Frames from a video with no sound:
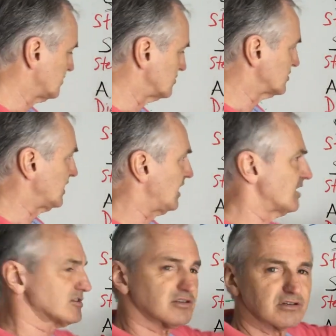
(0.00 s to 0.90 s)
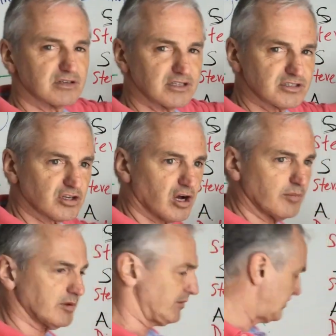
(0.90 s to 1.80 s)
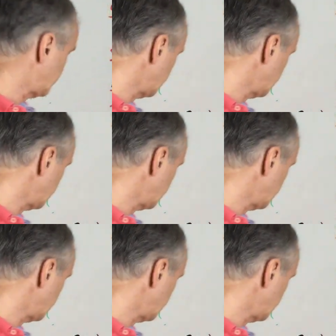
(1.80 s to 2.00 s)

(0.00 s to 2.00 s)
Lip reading: There's the answer is the complement.